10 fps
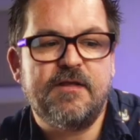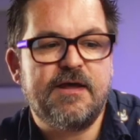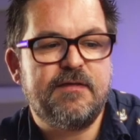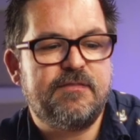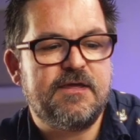that
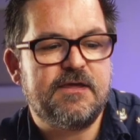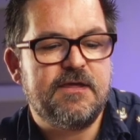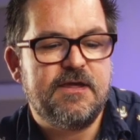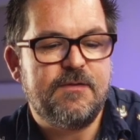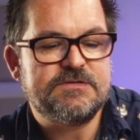I think
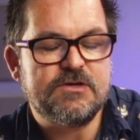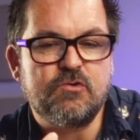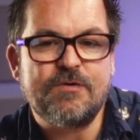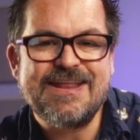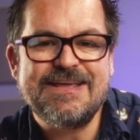it was a
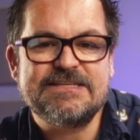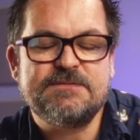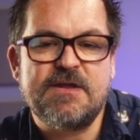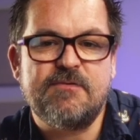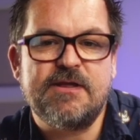great
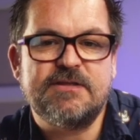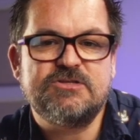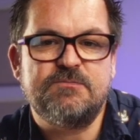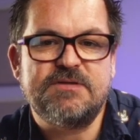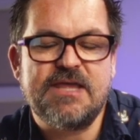experience
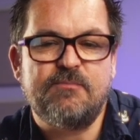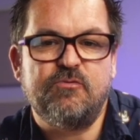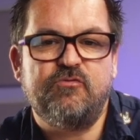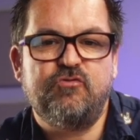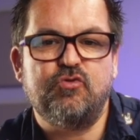to be
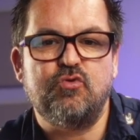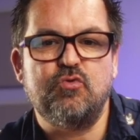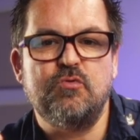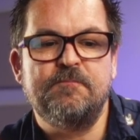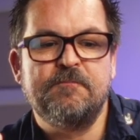able
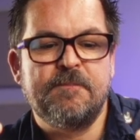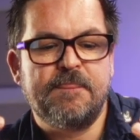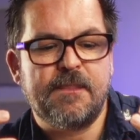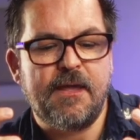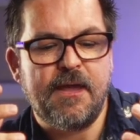to
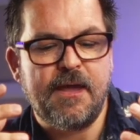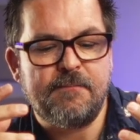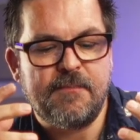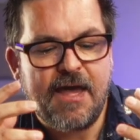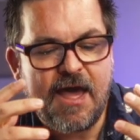
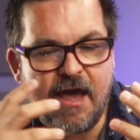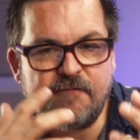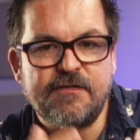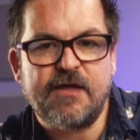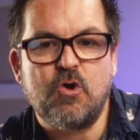
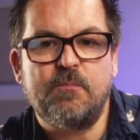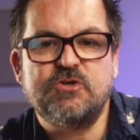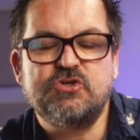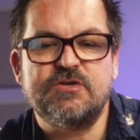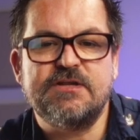have that
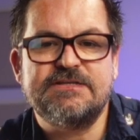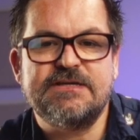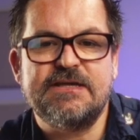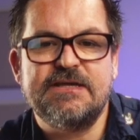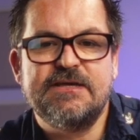
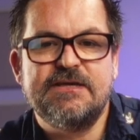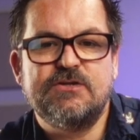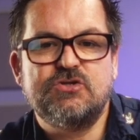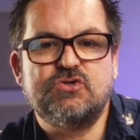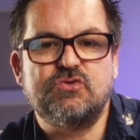opportunity
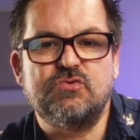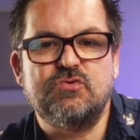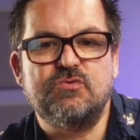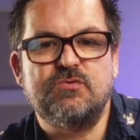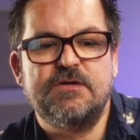
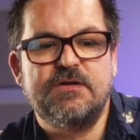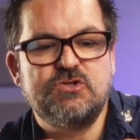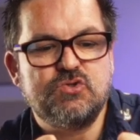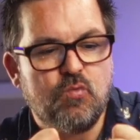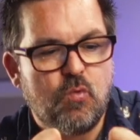to
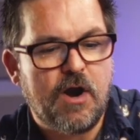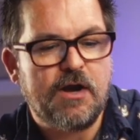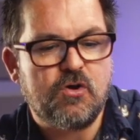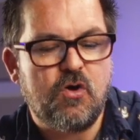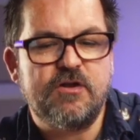
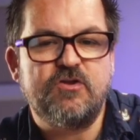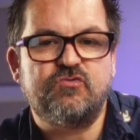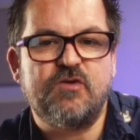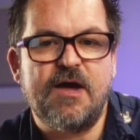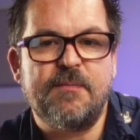work on a
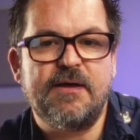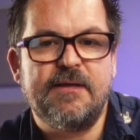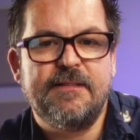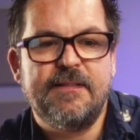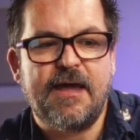
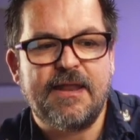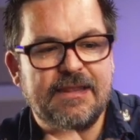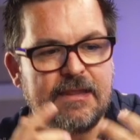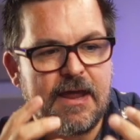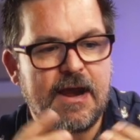drama and
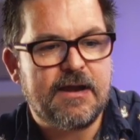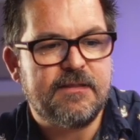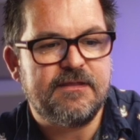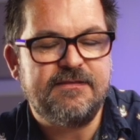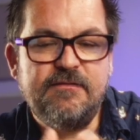
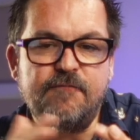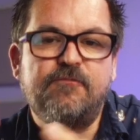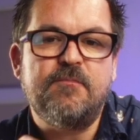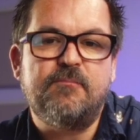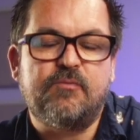learn the
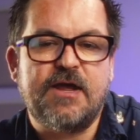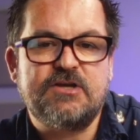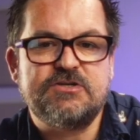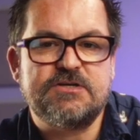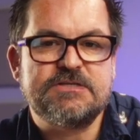different
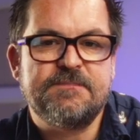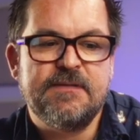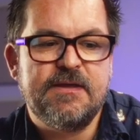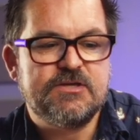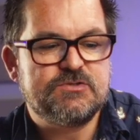pressures.
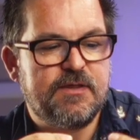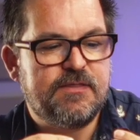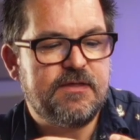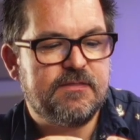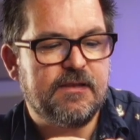So I
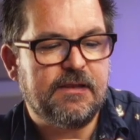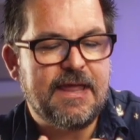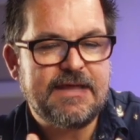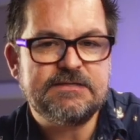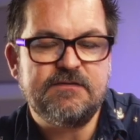think the
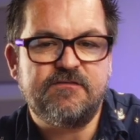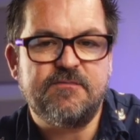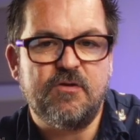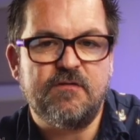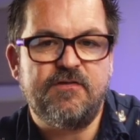lesson
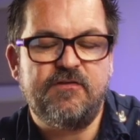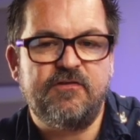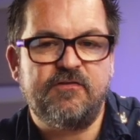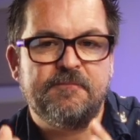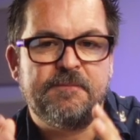from all of
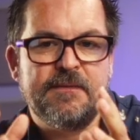this is